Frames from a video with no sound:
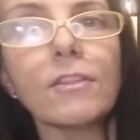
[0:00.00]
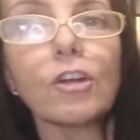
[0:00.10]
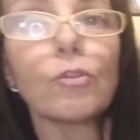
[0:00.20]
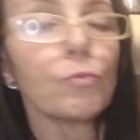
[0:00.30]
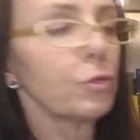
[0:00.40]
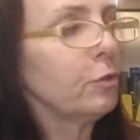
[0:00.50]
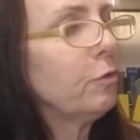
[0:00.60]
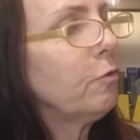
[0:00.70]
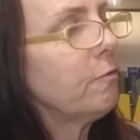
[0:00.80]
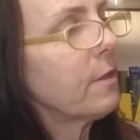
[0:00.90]

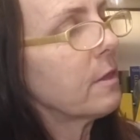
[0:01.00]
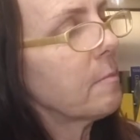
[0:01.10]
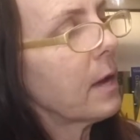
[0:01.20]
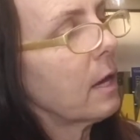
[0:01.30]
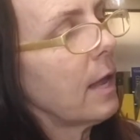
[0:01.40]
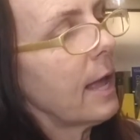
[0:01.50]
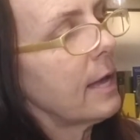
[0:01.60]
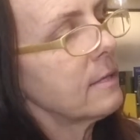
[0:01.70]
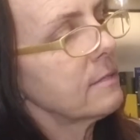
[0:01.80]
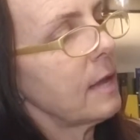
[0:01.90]
groove that the bottle
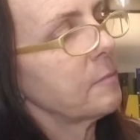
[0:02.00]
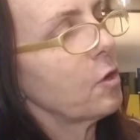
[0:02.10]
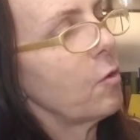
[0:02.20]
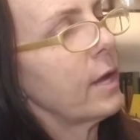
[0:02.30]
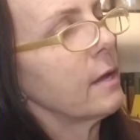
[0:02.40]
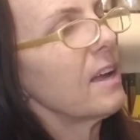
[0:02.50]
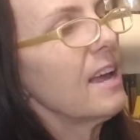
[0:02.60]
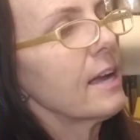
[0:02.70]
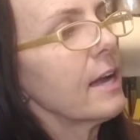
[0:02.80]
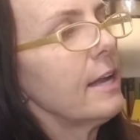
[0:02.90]
has. I'm going
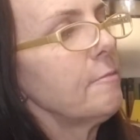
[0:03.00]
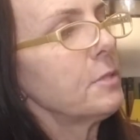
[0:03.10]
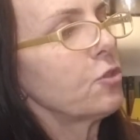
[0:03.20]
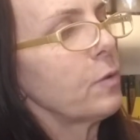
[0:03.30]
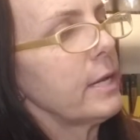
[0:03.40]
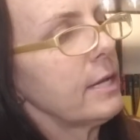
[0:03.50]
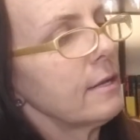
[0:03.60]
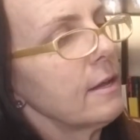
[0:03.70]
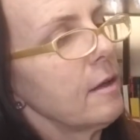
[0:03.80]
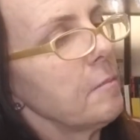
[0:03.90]
kind of between it
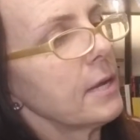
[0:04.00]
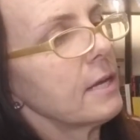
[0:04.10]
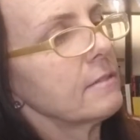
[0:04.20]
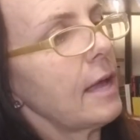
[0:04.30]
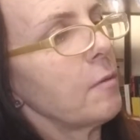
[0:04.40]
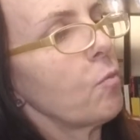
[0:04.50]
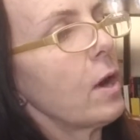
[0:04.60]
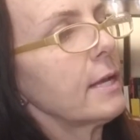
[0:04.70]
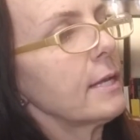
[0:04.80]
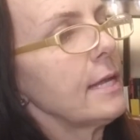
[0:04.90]
because I
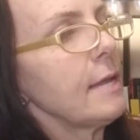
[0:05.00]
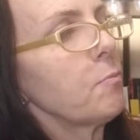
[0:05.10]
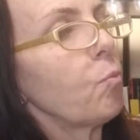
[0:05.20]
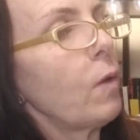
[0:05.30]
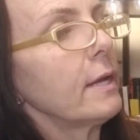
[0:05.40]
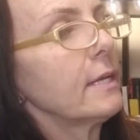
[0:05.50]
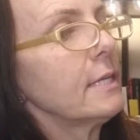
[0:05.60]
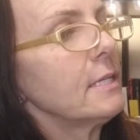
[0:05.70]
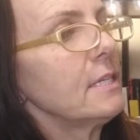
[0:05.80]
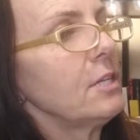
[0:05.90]
want to keep one
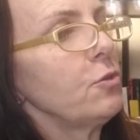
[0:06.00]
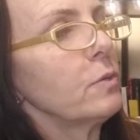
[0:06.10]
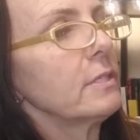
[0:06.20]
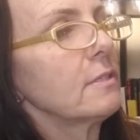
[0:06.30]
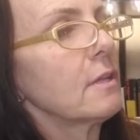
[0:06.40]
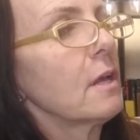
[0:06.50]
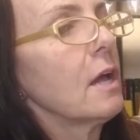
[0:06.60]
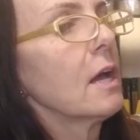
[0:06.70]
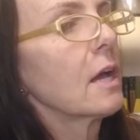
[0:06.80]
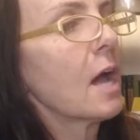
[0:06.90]
continuous
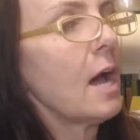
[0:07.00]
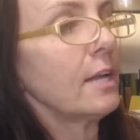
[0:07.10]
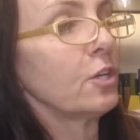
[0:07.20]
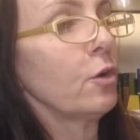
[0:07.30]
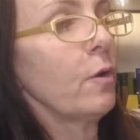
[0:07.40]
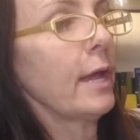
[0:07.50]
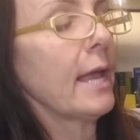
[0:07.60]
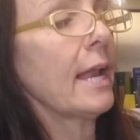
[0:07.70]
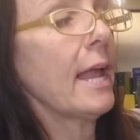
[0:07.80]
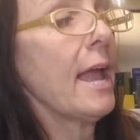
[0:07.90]
cut going,
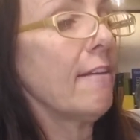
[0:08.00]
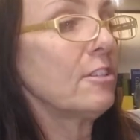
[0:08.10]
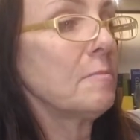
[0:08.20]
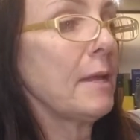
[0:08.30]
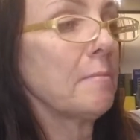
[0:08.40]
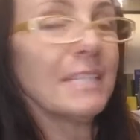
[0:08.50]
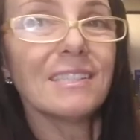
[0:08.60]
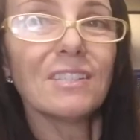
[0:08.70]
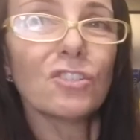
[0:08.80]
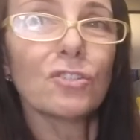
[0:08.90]
and I have to make my
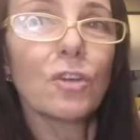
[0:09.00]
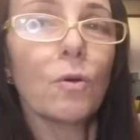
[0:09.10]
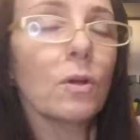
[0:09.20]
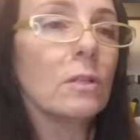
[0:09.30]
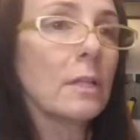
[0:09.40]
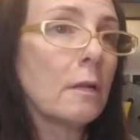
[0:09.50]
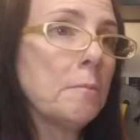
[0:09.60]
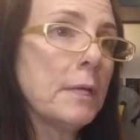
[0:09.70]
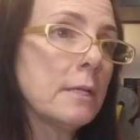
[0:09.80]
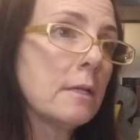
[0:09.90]
scissors go a little
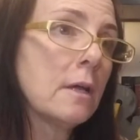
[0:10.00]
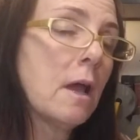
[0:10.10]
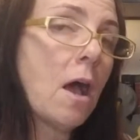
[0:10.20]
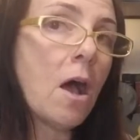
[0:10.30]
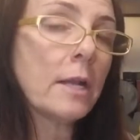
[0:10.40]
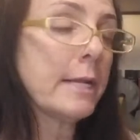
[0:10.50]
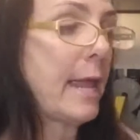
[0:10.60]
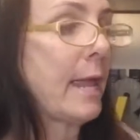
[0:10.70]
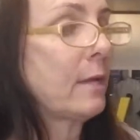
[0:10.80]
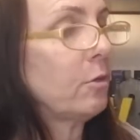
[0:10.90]
bit on an
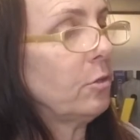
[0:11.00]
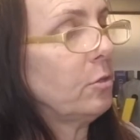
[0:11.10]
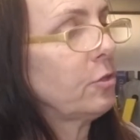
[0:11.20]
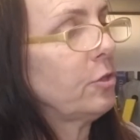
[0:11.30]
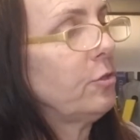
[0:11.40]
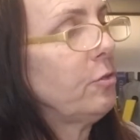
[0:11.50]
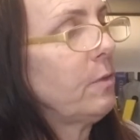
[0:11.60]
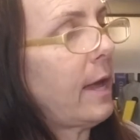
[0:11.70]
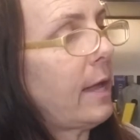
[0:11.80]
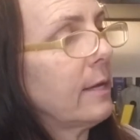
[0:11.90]
angle to do
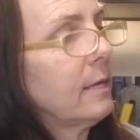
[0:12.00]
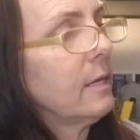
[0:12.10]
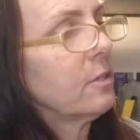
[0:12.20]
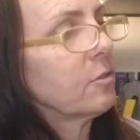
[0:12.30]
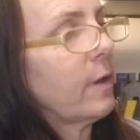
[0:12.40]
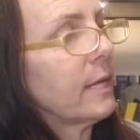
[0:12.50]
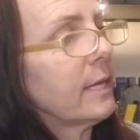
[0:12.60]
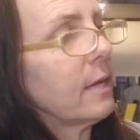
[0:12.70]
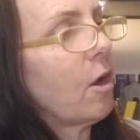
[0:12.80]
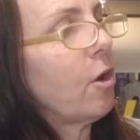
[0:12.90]
that, so I can
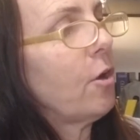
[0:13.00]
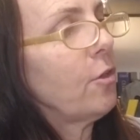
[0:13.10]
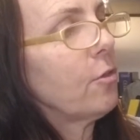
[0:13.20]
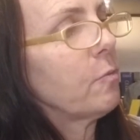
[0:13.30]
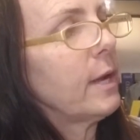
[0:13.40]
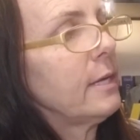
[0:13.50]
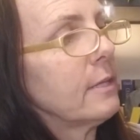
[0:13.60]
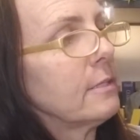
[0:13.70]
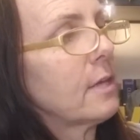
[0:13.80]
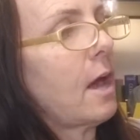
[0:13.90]
get all the way to
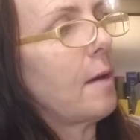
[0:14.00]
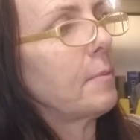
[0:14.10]
the top.